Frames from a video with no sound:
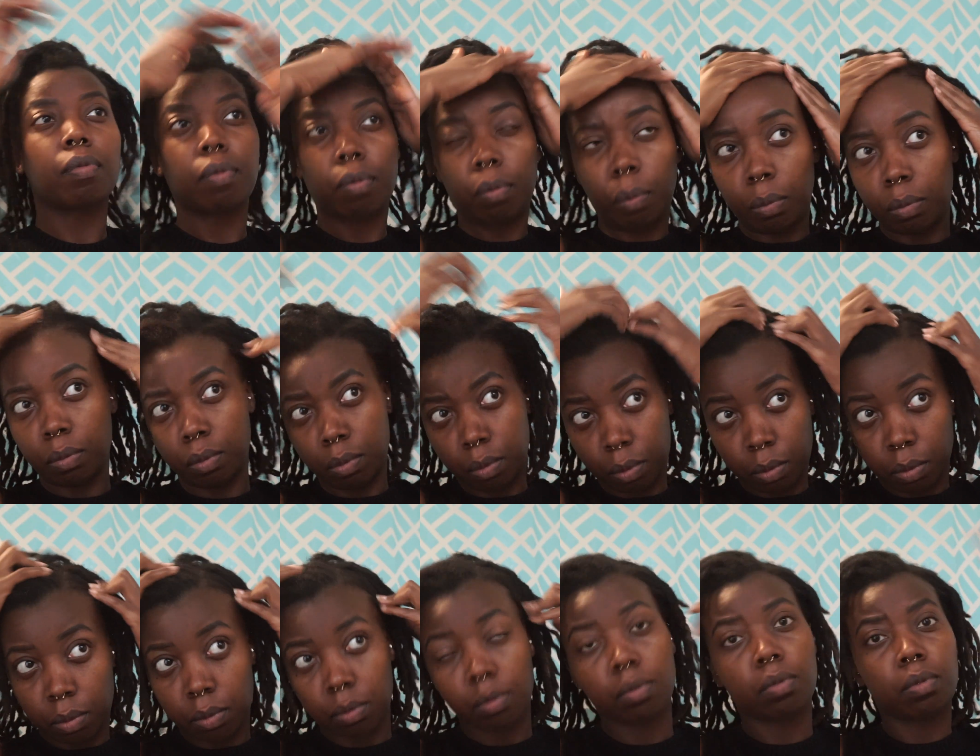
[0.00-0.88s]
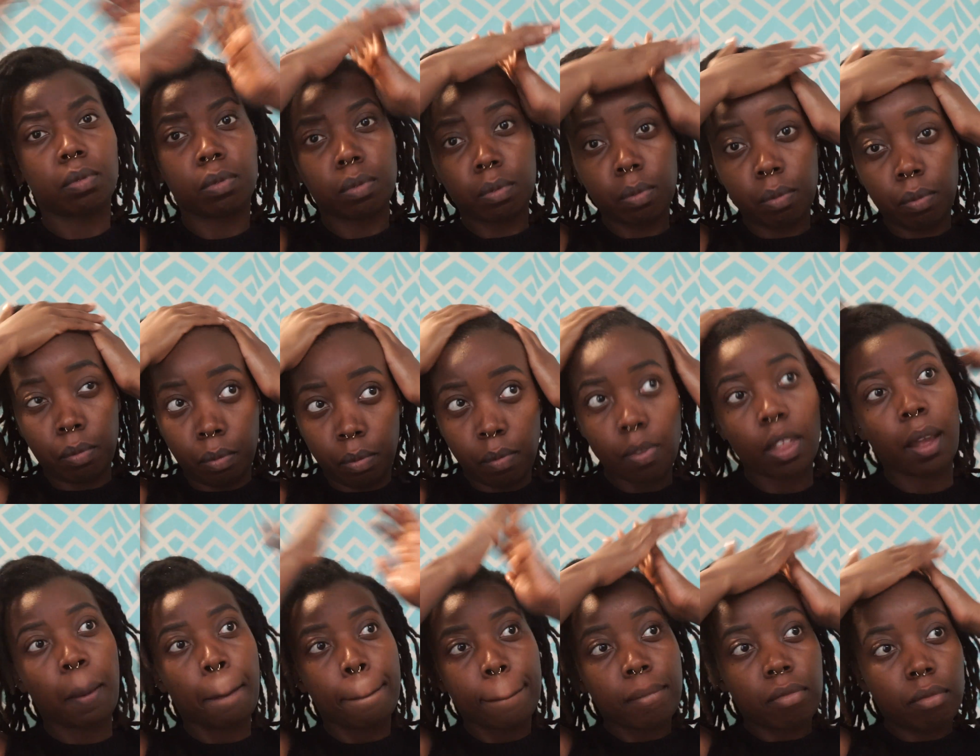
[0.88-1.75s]
stuff.
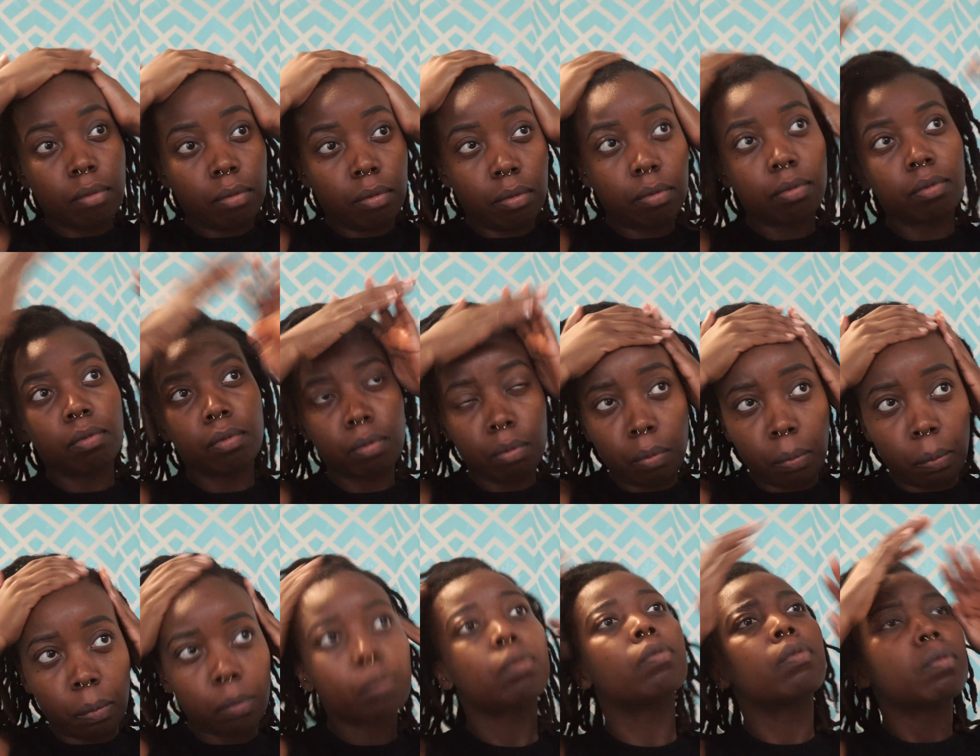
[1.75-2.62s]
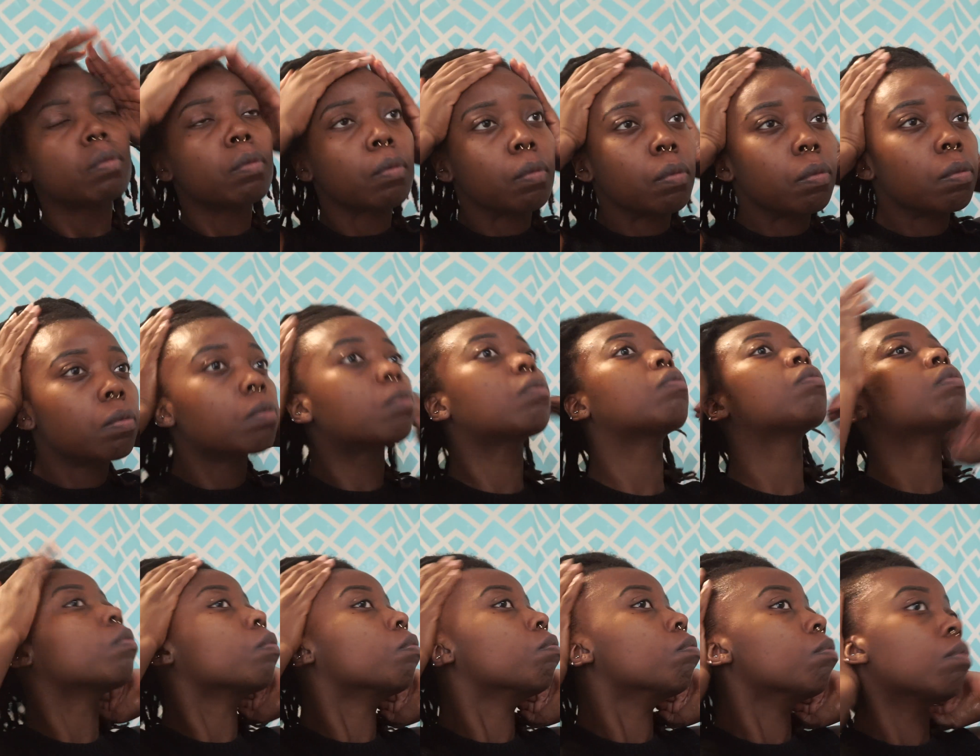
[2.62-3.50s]
I do not want to lose my
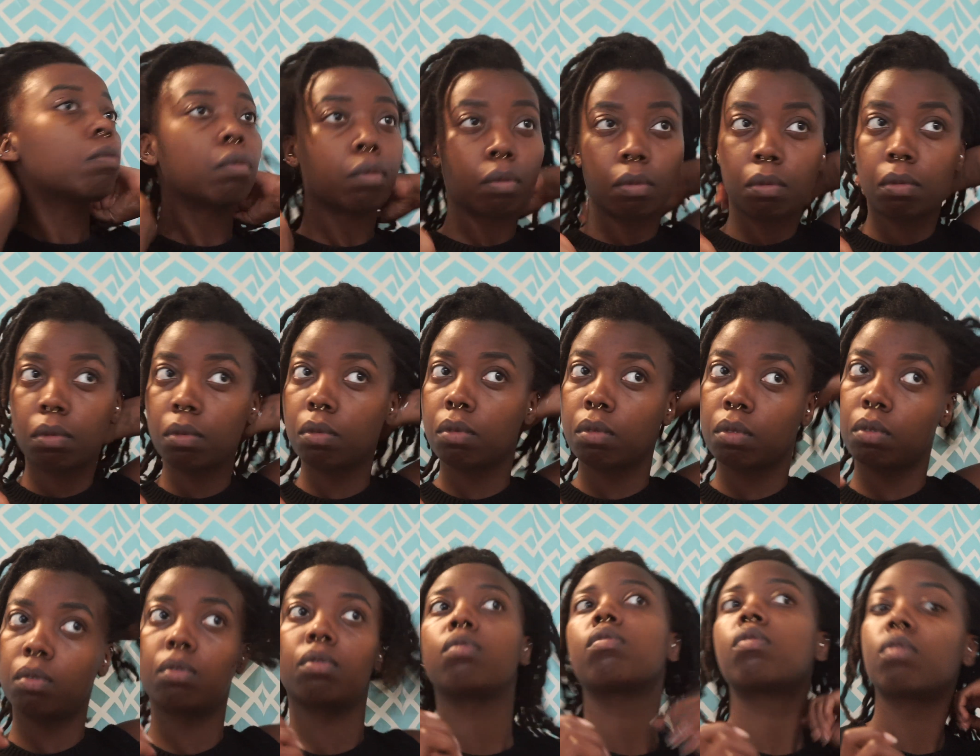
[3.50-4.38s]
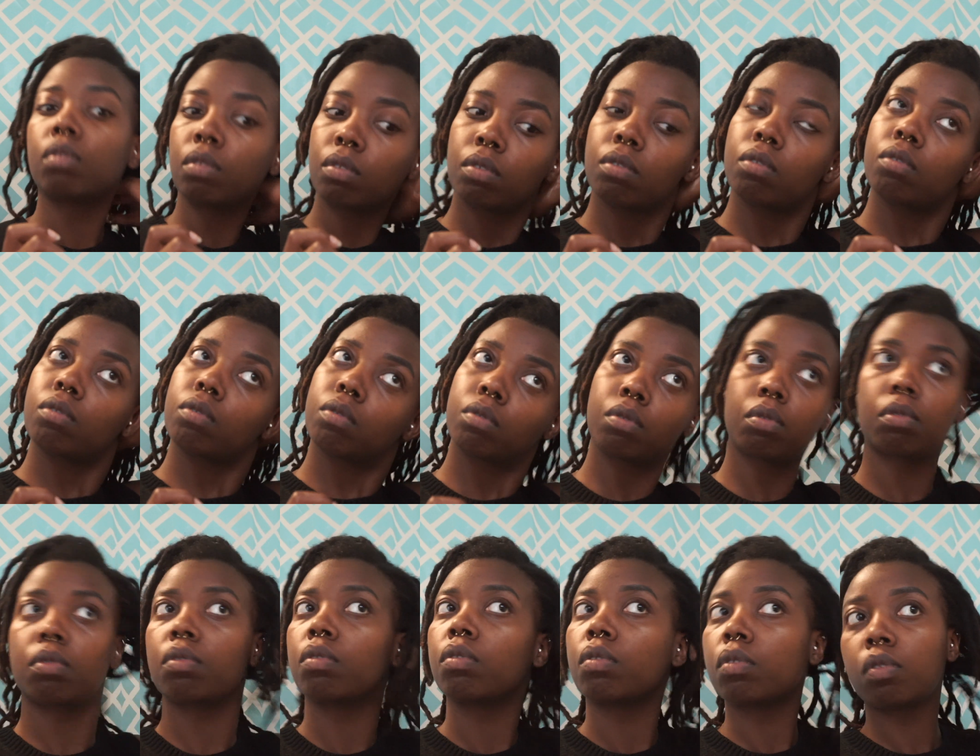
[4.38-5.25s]
edges before I am 30. Thank you
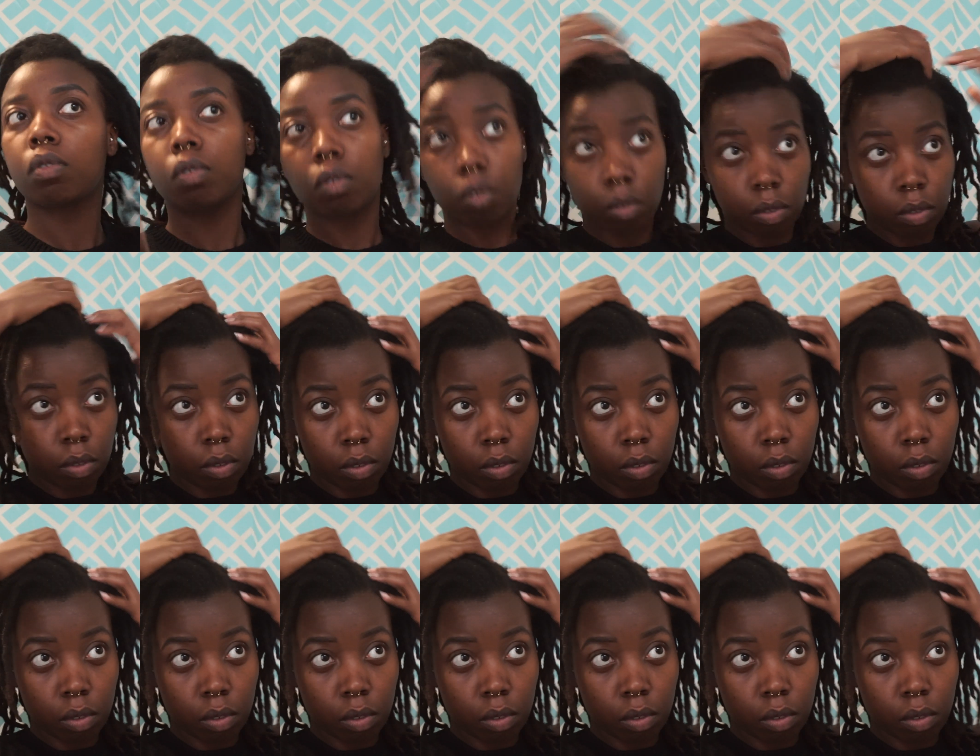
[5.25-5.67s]
very much.